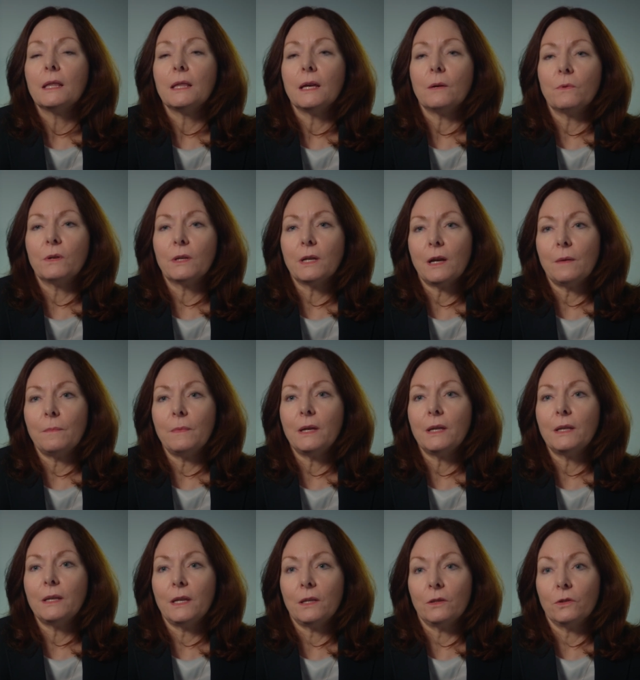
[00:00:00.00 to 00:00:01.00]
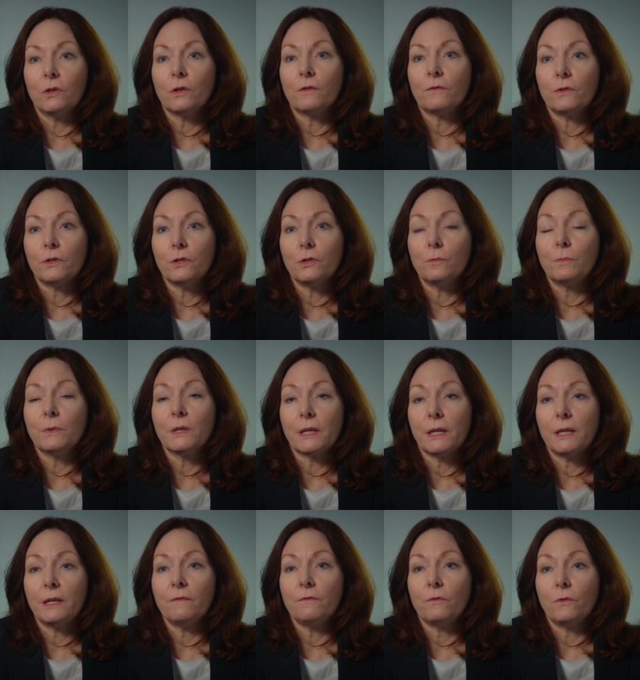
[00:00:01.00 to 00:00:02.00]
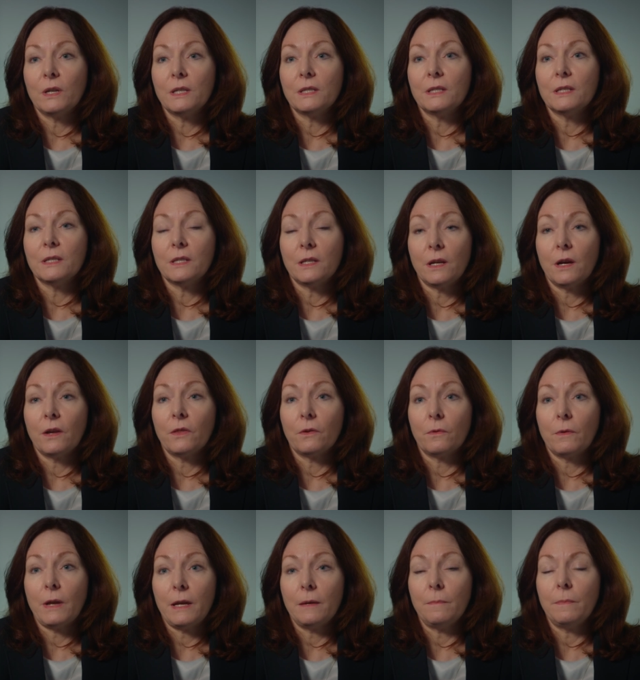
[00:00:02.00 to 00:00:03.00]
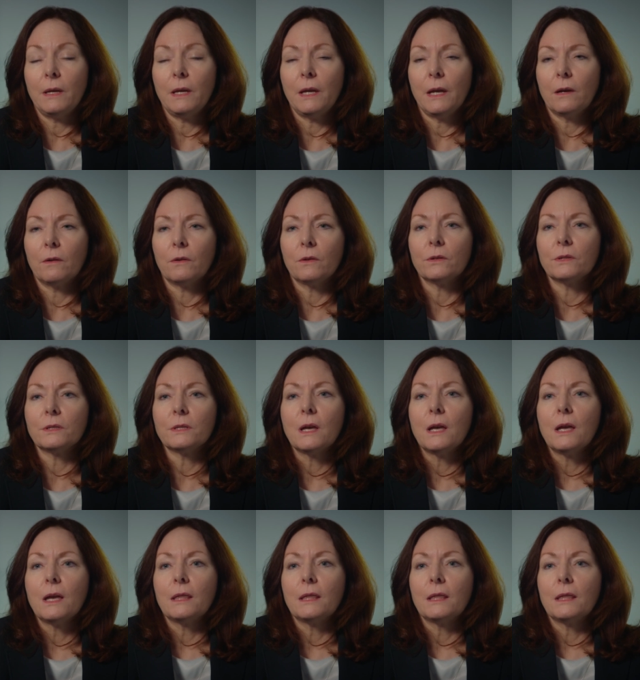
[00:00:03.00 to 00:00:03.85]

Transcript: that would come in and look for duplicate invoices and other AP errors.